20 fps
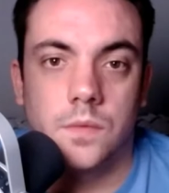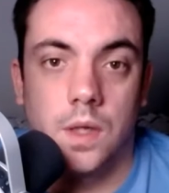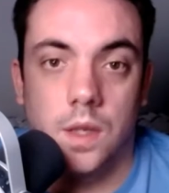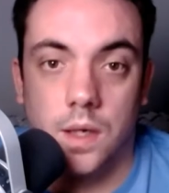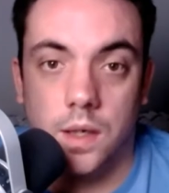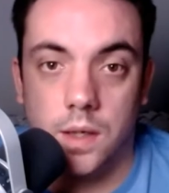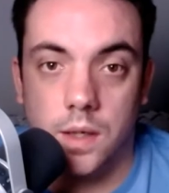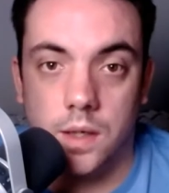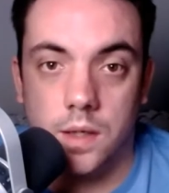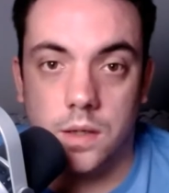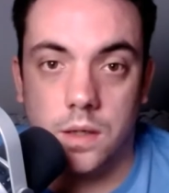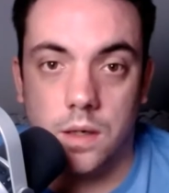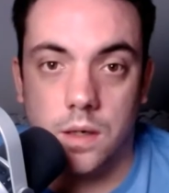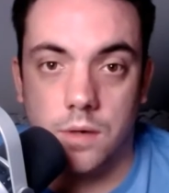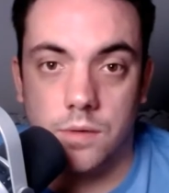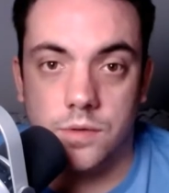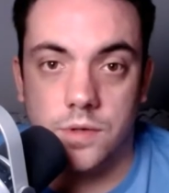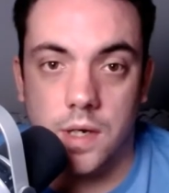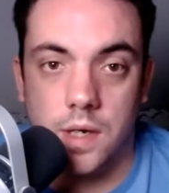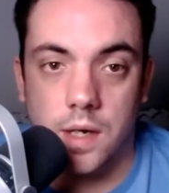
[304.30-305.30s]
And then there's
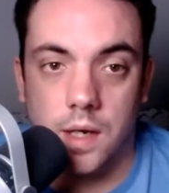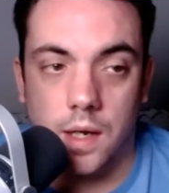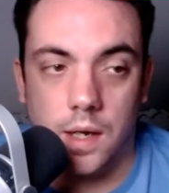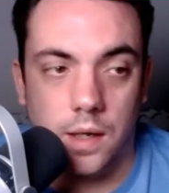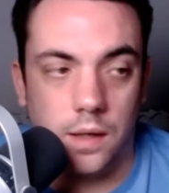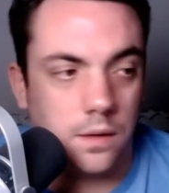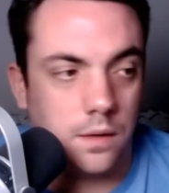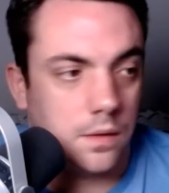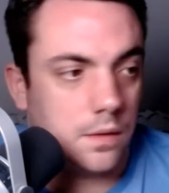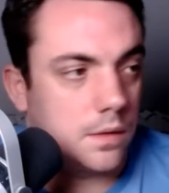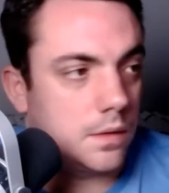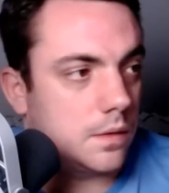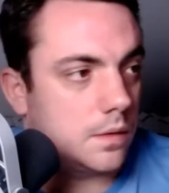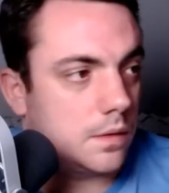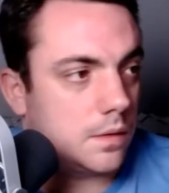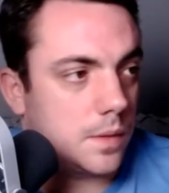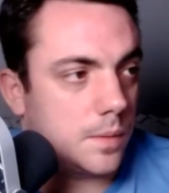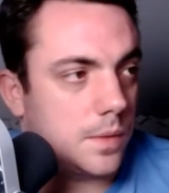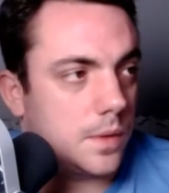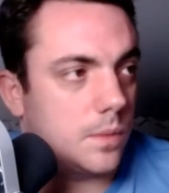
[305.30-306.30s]
Carl Shanahan.
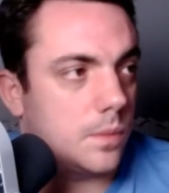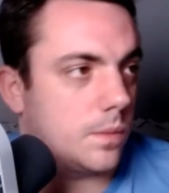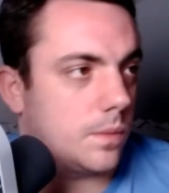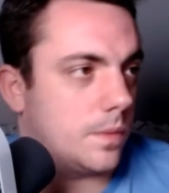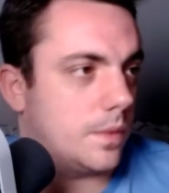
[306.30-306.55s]
I mean,